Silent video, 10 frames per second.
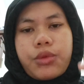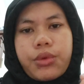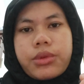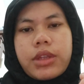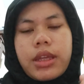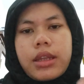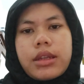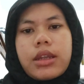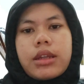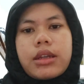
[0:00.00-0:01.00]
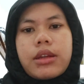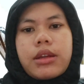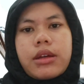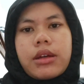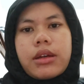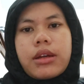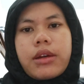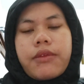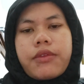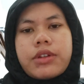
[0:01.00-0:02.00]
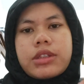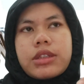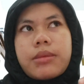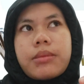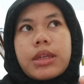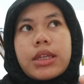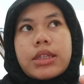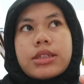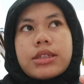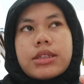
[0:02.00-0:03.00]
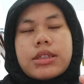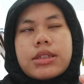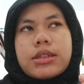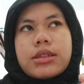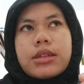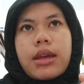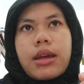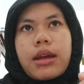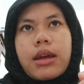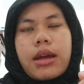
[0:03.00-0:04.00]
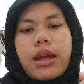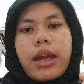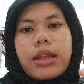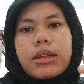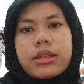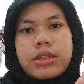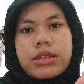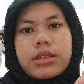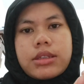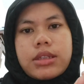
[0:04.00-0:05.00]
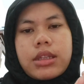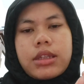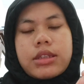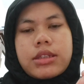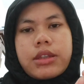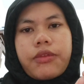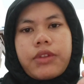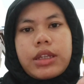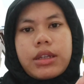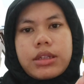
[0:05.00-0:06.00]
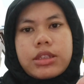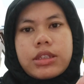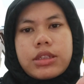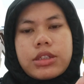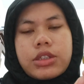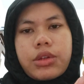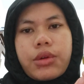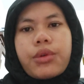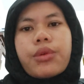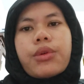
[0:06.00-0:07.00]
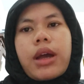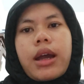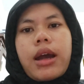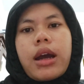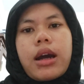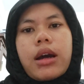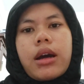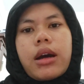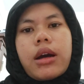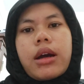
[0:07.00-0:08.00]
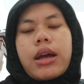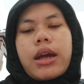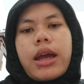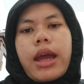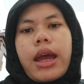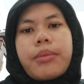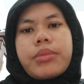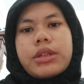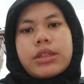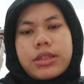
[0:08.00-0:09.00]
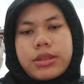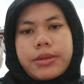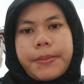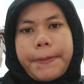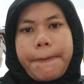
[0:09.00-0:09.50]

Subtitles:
root, and then the first stem is ness. The suffix ness. So happiness.